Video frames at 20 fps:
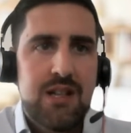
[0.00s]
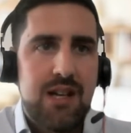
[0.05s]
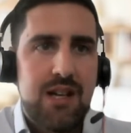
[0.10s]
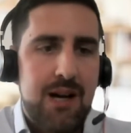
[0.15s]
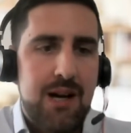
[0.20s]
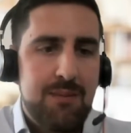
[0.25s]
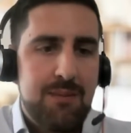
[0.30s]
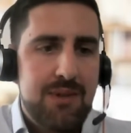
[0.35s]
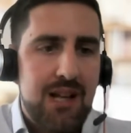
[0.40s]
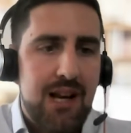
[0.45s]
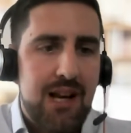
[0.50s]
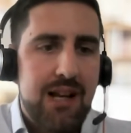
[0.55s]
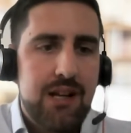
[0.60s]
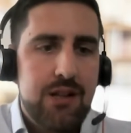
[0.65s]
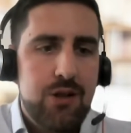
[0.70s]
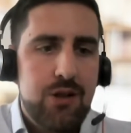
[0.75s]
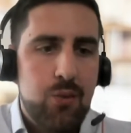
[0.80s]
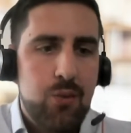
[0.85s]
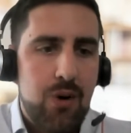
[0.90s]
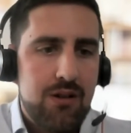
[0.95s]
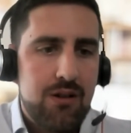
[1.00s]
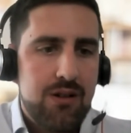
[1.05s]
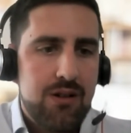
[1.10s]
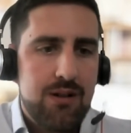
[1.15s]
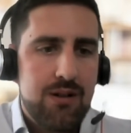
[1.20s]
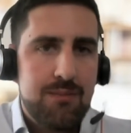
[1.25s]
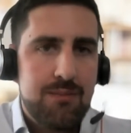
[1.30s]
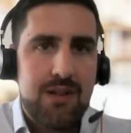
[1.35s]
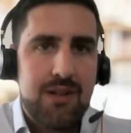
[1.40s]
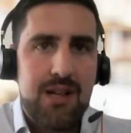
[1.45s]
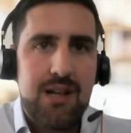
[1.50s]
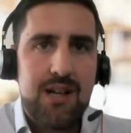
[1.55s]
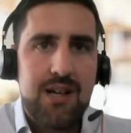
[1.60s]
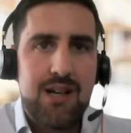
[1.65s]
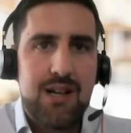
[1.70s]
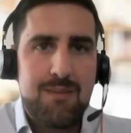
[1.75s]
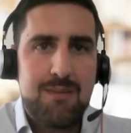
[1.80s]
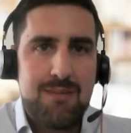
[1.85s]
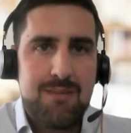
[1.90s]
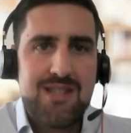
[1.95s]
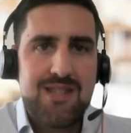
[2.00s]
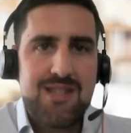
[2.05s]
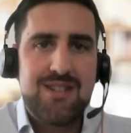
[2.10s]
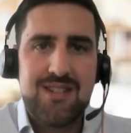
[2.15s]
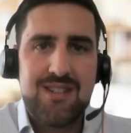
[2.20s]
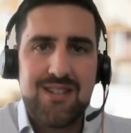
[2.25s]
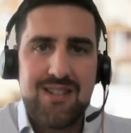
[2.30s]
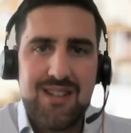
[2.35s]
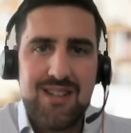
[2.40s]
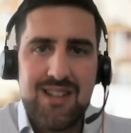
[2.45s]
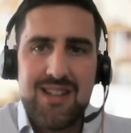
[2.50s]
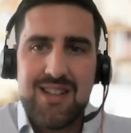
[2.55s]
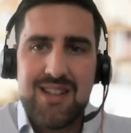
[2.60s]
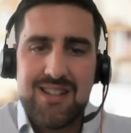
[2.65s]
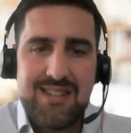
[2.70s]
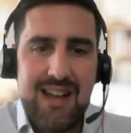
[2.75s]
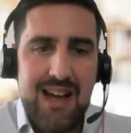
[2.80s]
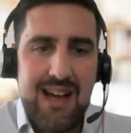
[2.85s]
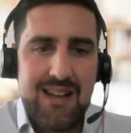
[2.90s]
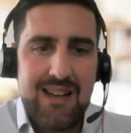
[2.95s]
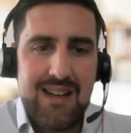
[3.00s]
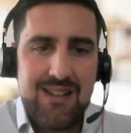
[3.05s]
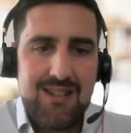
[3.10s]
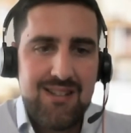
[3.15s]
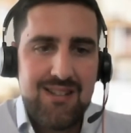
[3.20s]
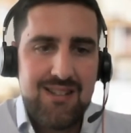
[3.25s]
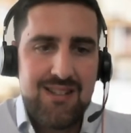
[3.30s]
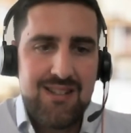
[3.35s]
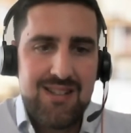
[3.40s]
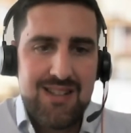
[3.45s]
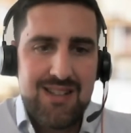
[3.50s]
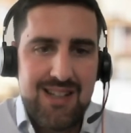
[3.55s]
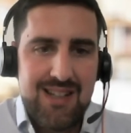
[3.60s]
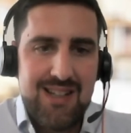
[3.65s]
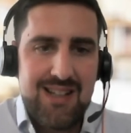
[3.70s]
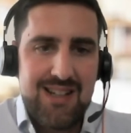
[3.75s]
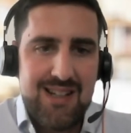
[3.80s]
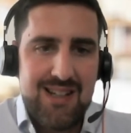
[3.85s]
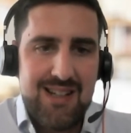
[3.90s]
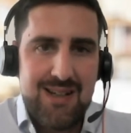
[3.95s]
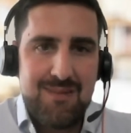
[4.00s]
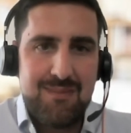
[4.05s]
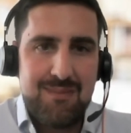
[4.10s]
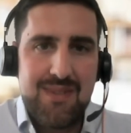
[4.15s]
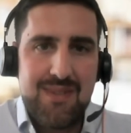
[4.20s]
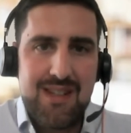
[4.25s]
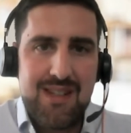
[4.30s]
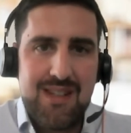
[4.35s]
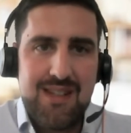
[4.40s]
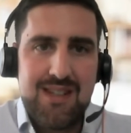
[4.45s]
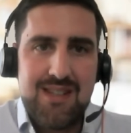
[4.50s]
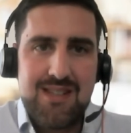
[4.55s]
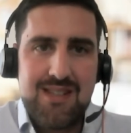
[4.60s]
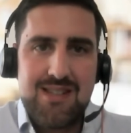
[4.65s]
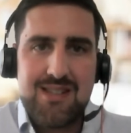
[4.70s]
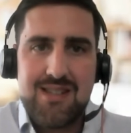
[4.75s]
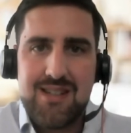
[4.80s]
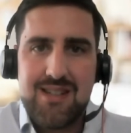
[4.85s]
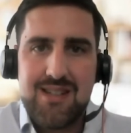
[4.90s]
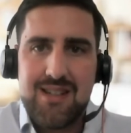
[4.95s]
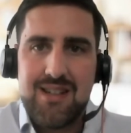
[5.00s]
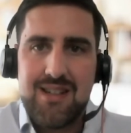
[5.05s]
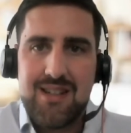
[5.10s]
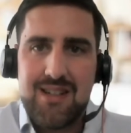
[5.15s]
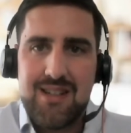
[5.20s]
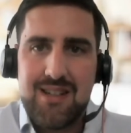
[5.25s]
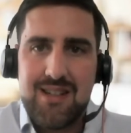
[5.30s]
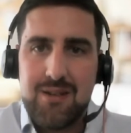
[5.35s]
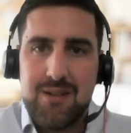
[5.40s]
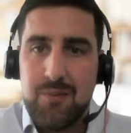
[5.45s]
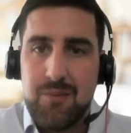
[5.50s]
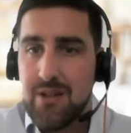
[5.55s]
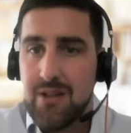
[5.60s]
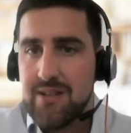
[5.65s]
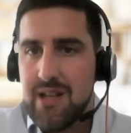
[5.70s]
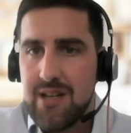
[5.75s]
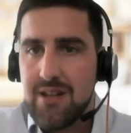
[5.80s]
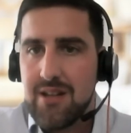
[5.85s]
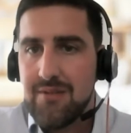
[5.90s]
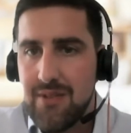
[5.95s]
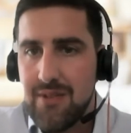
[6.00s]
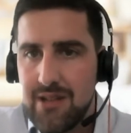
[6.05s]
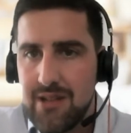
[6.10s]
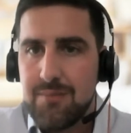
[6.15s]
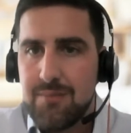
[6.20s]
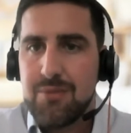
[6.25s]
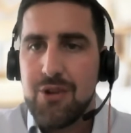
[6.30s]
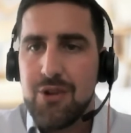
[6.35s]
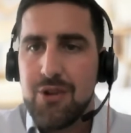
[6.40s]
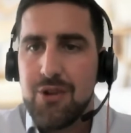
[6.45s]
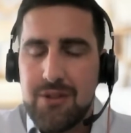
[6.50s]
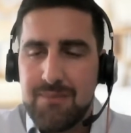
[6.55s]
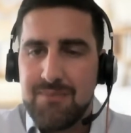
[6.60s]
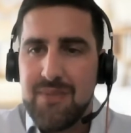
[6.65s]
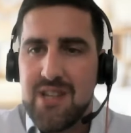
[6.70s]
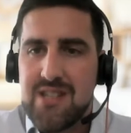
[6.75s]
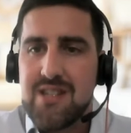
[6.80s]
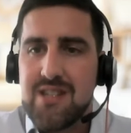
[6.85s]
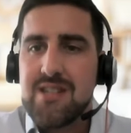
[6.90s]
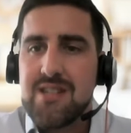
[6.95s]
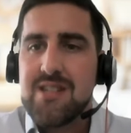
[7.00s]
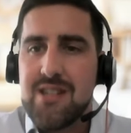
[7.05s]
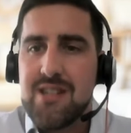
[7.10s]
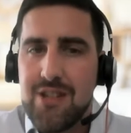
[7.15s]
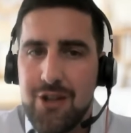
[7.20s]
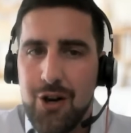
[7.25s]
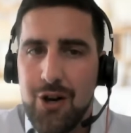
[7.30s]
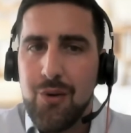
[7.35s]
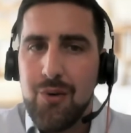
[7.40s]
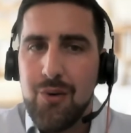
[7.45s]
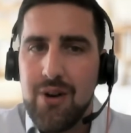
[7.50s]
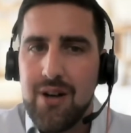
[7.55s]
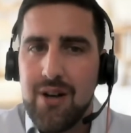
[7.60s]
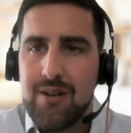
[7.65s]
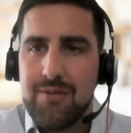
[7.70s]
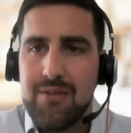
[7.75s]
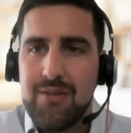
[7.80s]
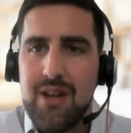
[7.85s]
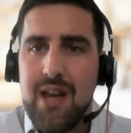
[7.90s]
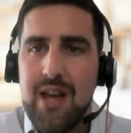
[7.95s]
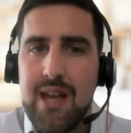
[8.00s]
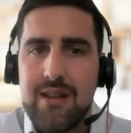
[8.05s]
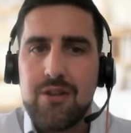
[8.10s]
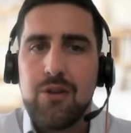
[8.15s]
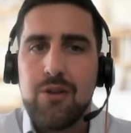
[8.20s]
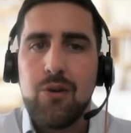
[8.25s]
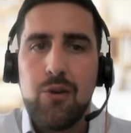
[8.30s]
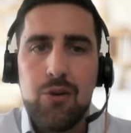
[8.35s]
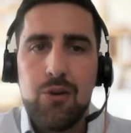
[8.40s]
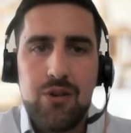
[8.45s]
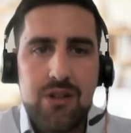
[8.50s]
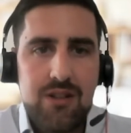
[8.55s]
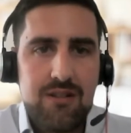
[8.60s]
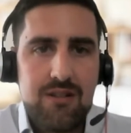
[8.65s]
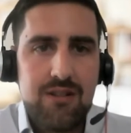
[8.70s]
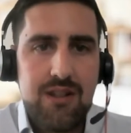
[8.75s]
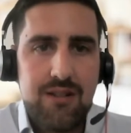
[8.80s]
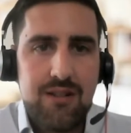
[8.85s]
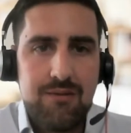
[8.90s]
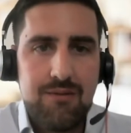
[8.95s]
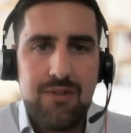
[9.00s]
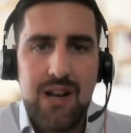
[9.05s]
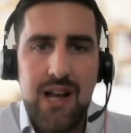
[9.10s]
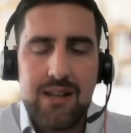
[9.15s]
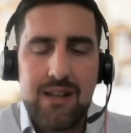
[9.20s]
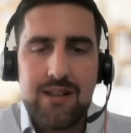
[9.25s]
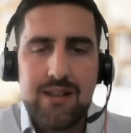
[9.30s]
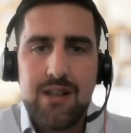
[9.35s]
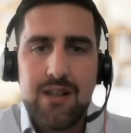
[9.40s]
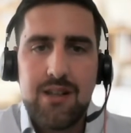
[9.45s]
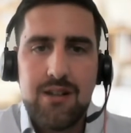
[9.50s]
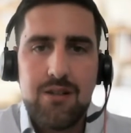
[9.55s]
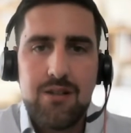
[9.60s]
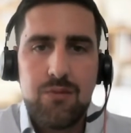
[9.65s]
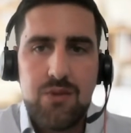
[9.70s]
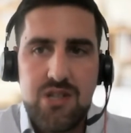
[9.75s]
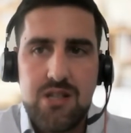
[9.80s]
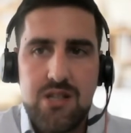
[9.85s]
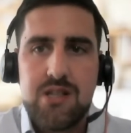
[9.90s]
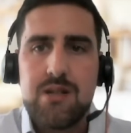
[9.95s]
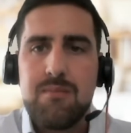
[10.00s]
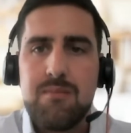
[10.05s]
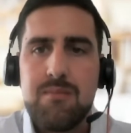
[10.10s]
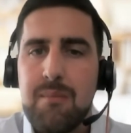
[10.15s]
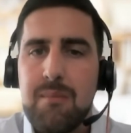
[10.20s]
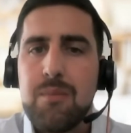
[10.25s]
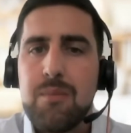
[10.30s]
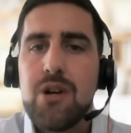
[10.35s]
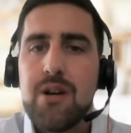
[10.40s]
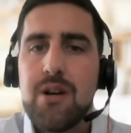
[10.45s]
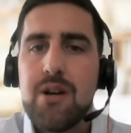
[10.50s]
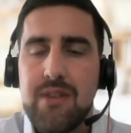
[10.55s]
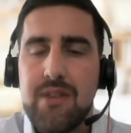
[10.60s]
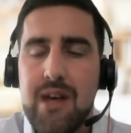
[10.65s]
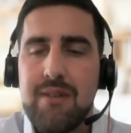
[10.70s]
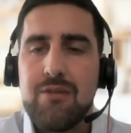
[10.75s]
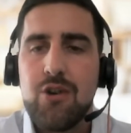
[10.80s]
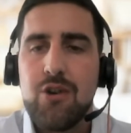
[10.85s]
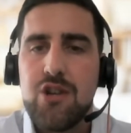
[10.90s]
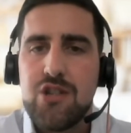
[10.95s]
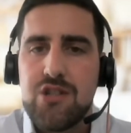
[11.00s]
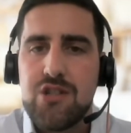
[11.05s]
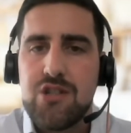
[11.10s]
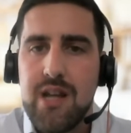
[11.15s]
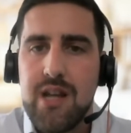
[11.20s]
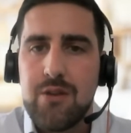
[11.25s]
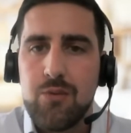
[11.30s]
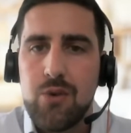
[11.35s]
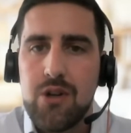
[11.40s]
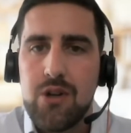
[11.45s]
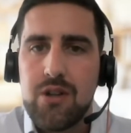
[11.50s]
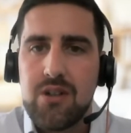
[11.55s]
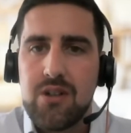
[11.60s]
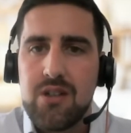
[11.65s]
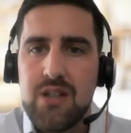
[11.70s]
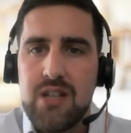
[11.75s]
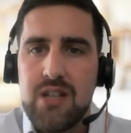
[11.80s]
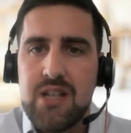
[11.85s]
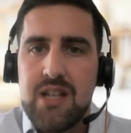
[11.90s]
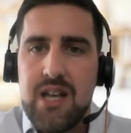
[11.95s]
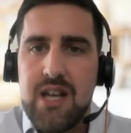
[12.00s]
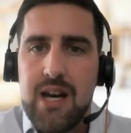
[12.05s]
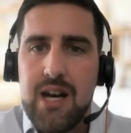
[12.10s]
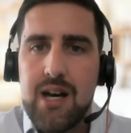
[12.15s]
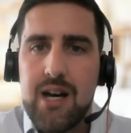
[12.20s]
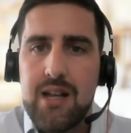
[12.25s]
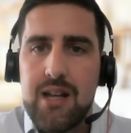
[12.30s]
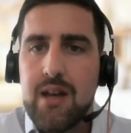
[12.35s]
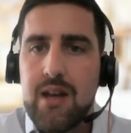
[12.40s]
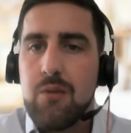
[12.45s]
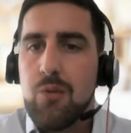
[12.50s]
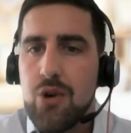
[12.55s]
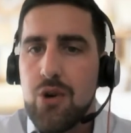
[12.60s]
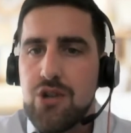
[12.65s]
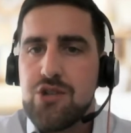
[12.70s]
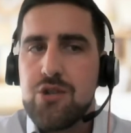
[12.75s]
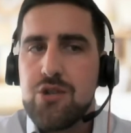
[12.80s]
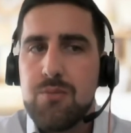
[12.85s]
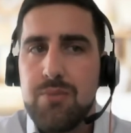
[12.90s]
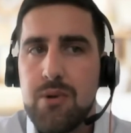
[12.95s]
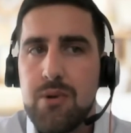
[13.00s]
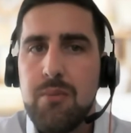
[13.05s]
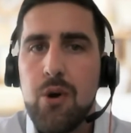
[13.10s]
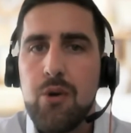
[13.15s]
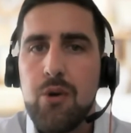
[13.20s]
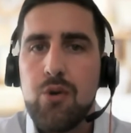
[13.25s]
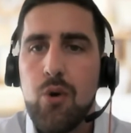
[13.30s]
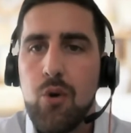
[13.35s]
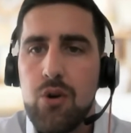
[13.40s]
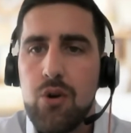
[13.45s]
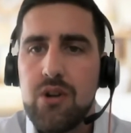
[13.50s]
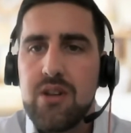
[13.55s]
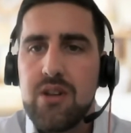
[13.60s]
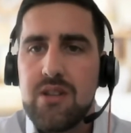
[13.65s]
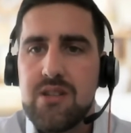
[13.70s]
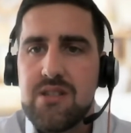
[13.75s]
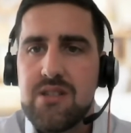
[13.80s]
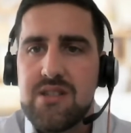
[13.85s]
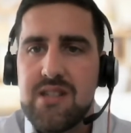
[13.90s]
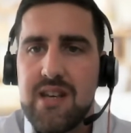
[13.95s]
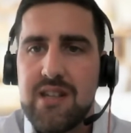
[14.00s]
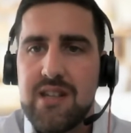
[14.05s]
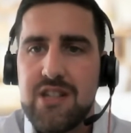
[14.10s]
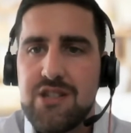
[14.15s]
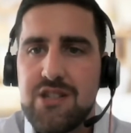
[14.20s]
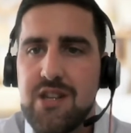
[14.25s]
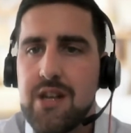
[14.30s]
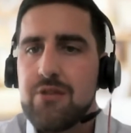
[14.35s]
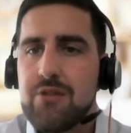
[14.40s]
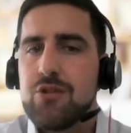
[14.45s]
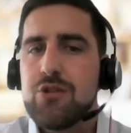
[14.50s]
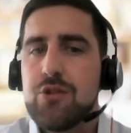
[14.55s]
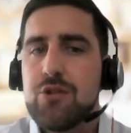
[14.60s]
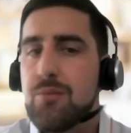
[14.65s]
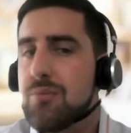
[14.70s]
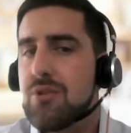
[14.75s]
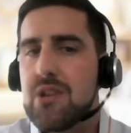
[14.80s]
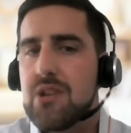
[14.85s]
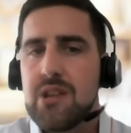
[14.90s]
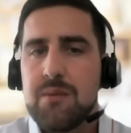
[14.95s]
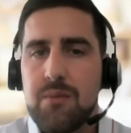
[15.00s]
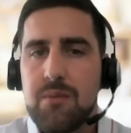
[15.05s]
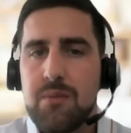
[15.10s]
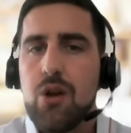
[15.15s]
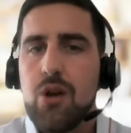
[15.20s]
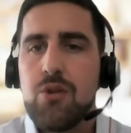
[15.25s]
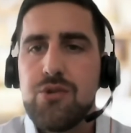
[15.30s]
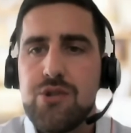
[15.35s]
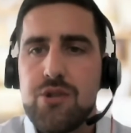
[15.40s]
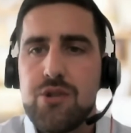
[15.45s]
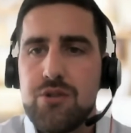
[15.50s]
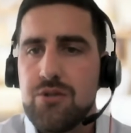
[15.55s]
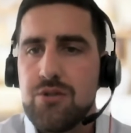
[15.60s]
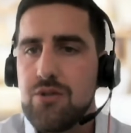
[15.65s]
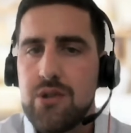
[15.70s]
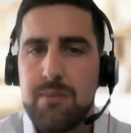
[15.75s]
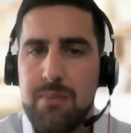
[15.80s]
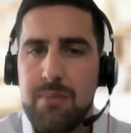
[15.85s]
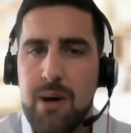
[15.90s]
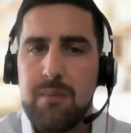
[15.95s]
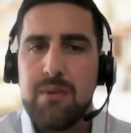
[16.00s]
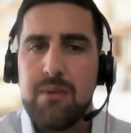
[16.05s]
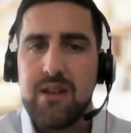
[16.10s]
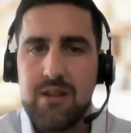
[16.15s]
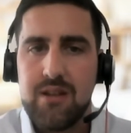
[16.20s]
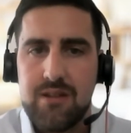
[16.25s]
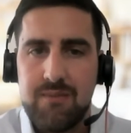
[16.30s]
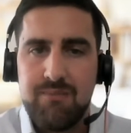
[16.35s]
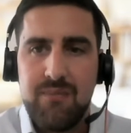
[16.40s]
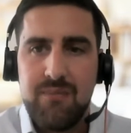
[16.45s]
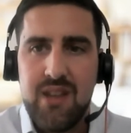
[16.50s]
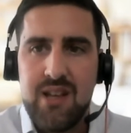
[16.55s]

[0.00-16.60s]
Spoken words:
I'm delighted to welcome Mr. Daniel. Daniel Vanden Broecke. He's the CEO of Het Orgel in Vlaanderen, which is a member of the FRH network that works to promote organs and in general to bring them closer to the public.